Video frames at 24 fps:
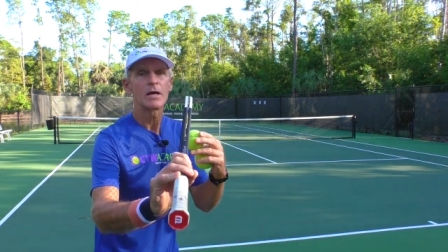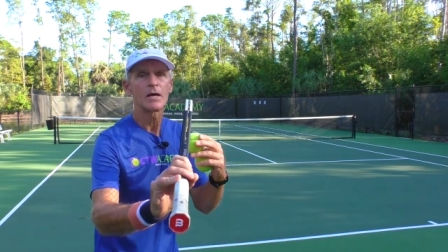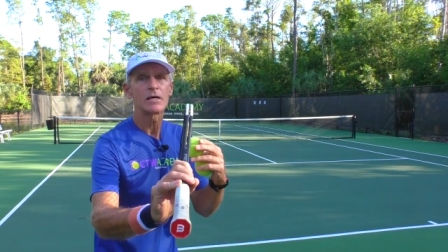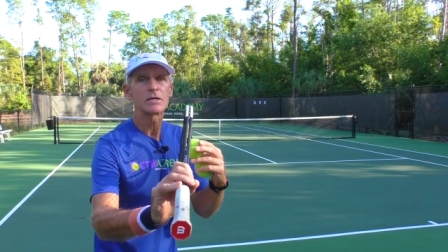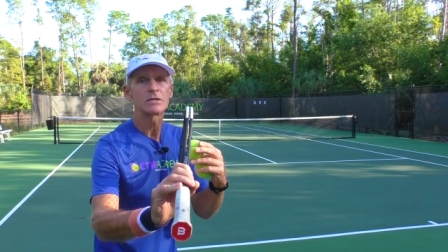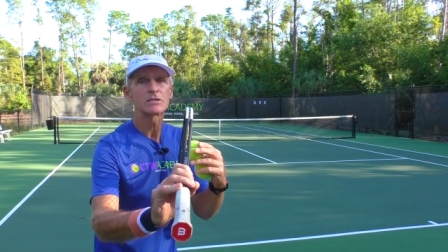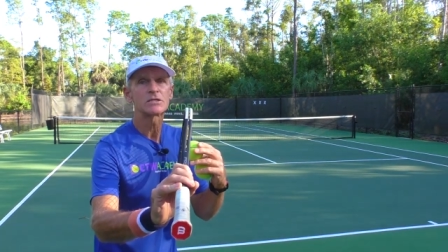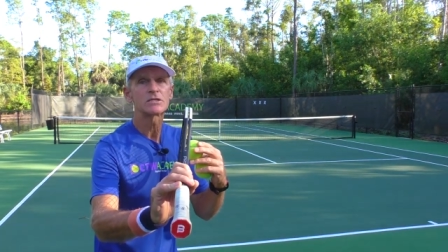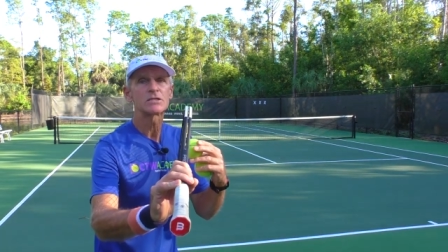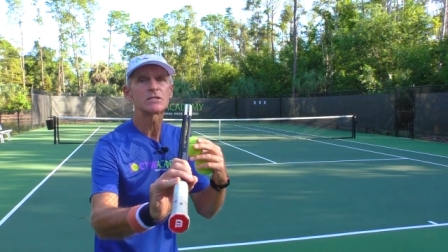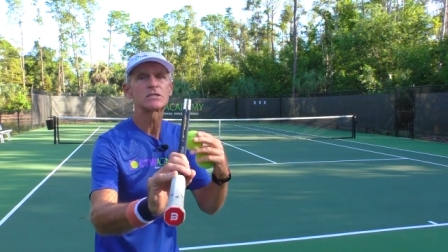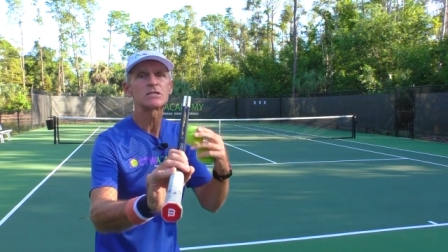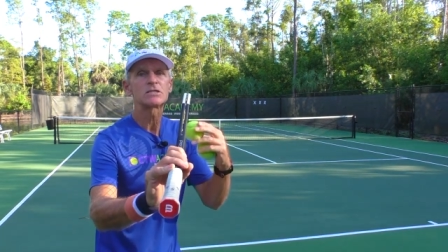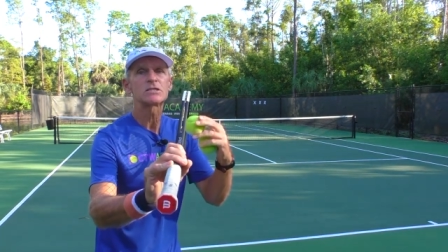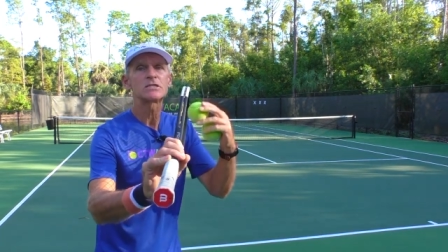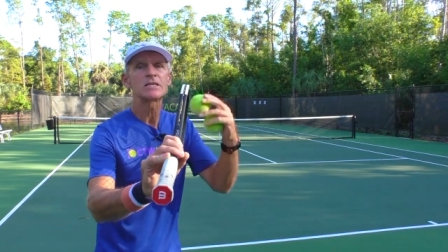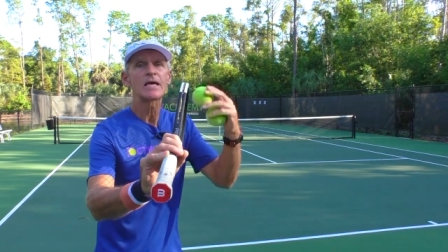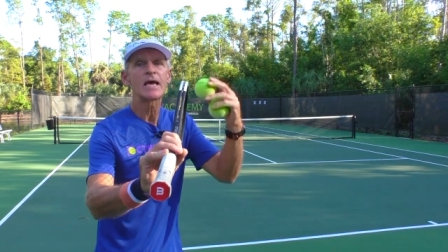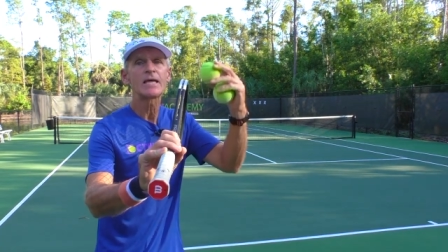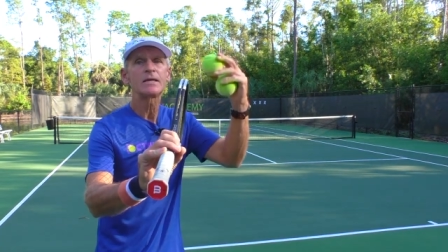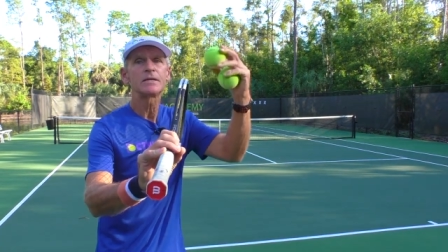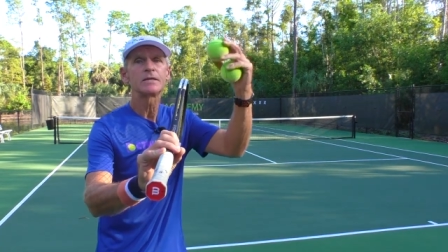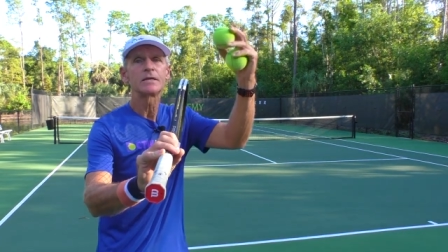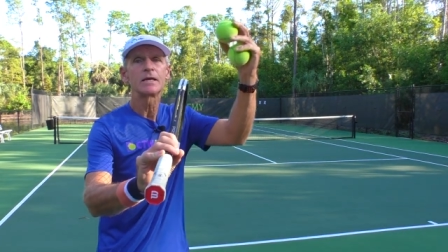
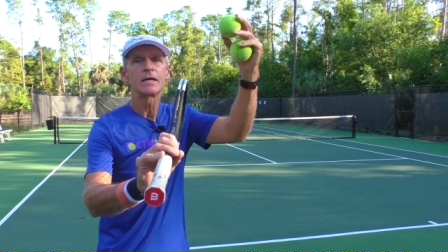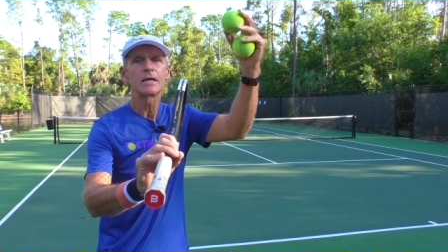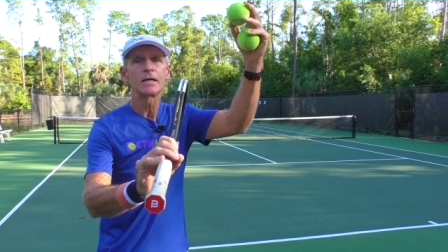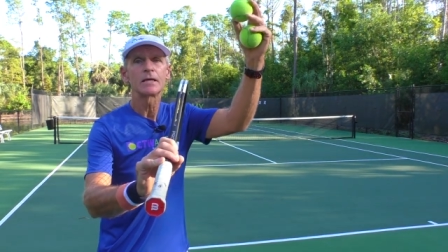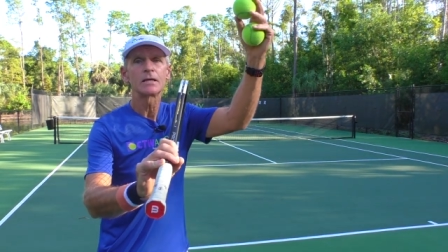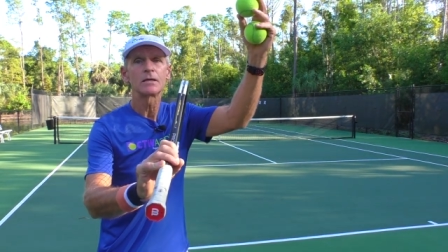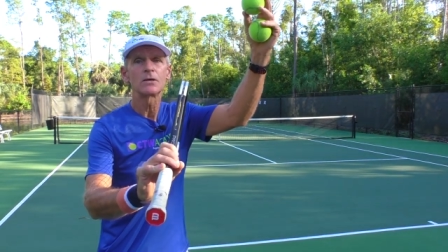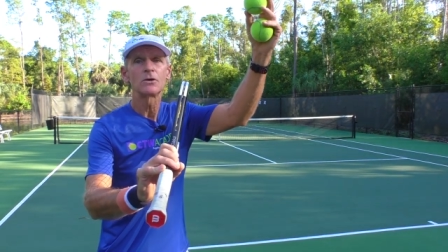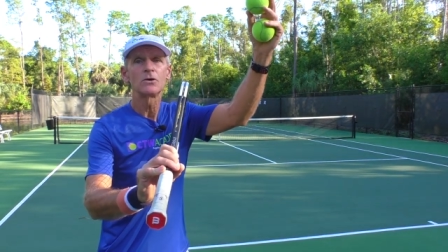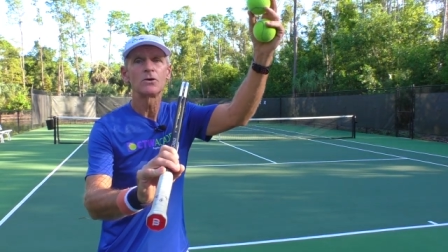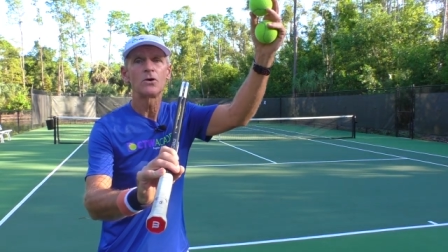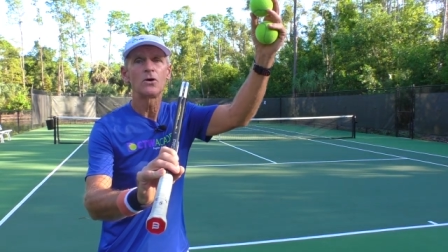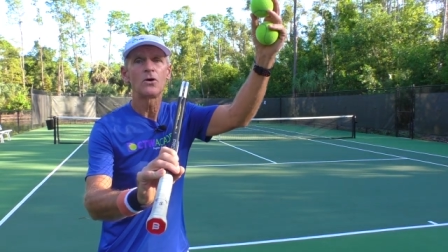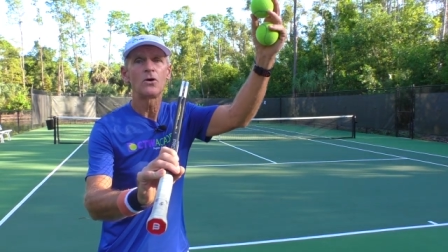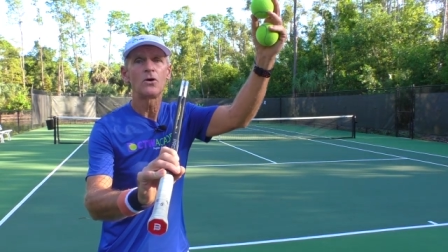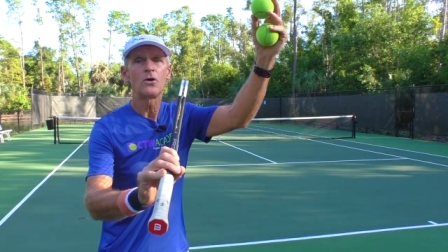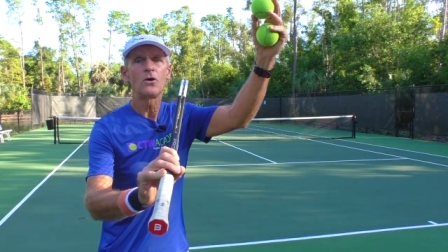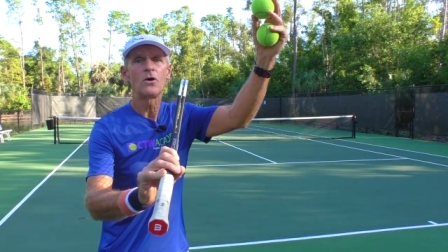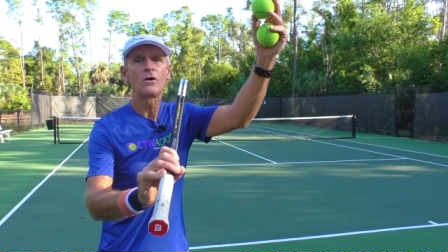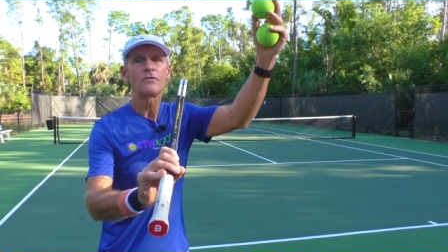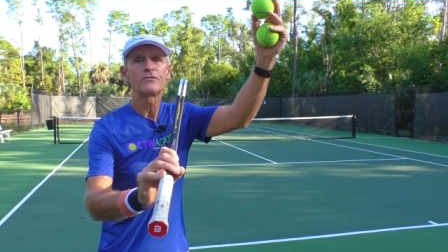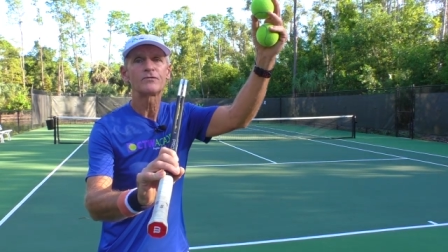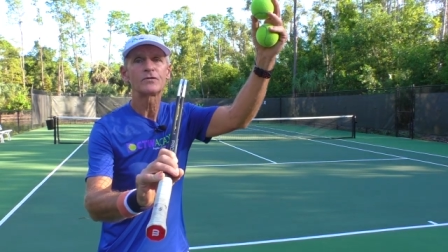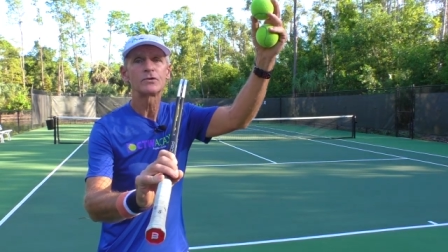ascending
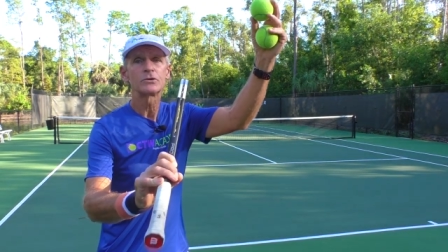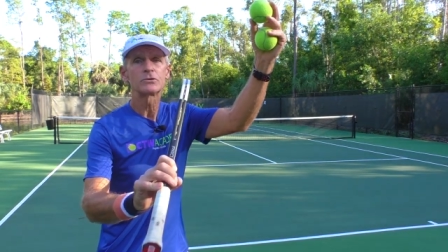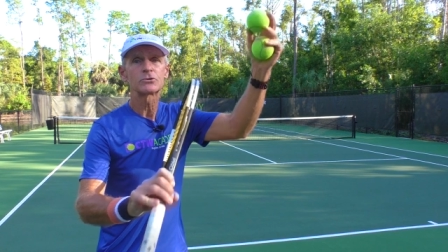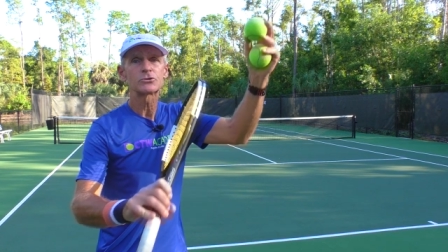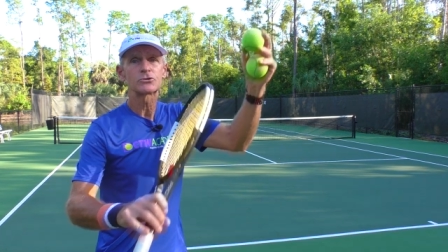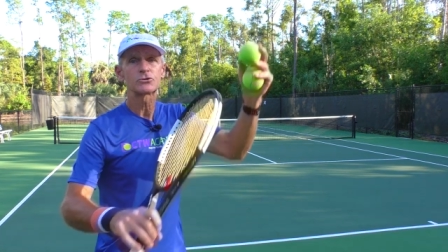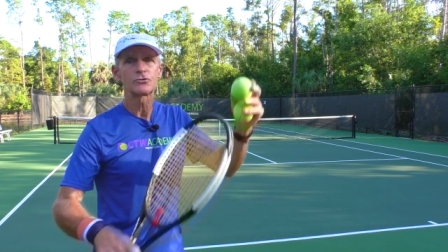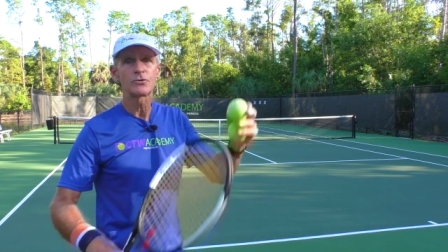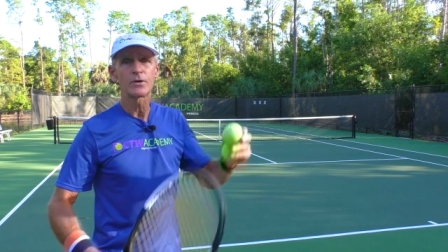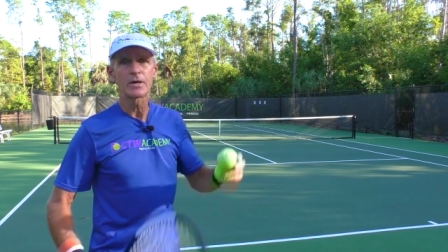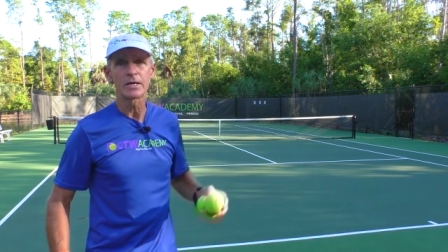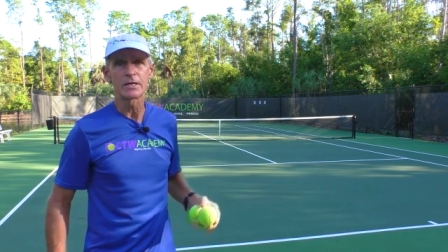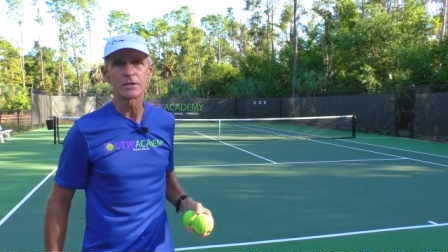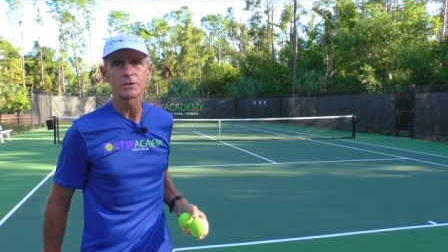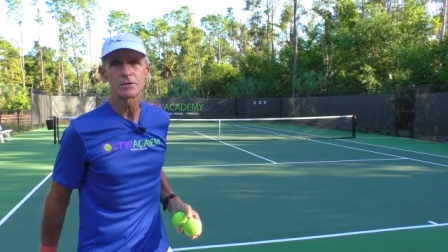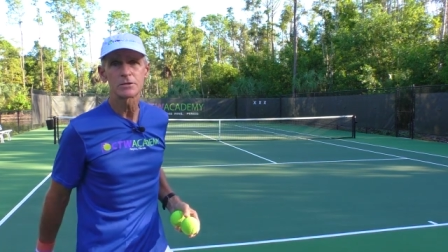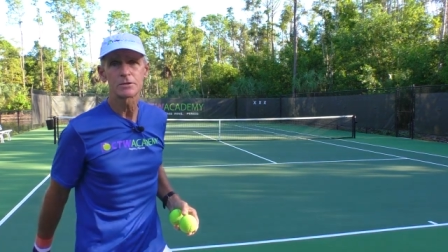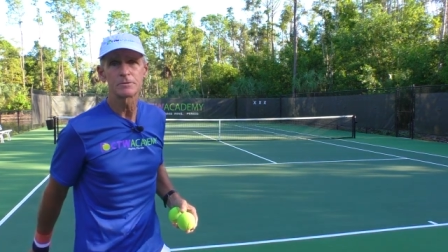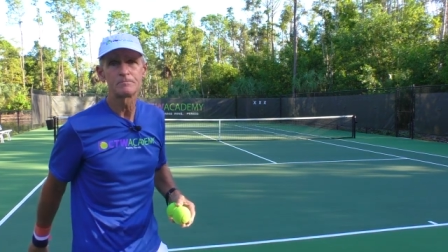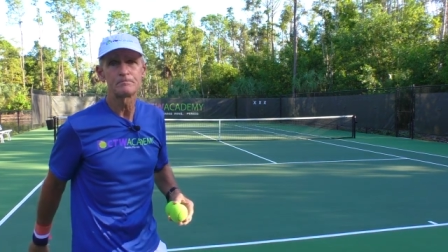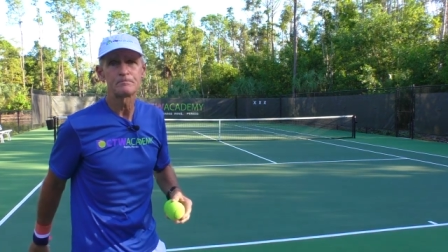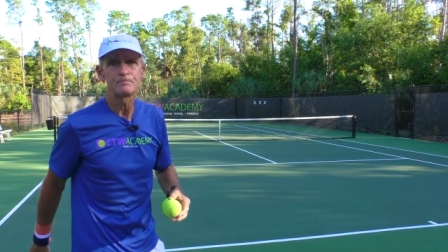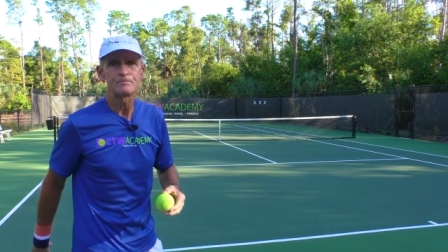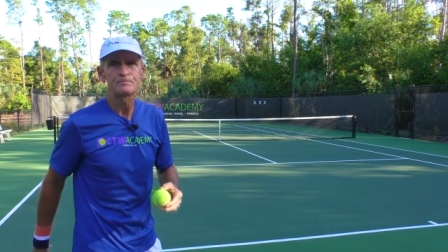off your
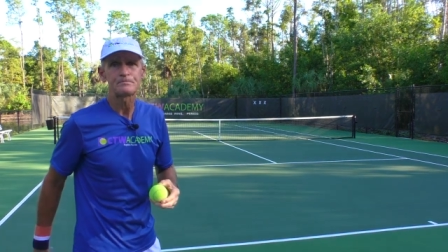strings.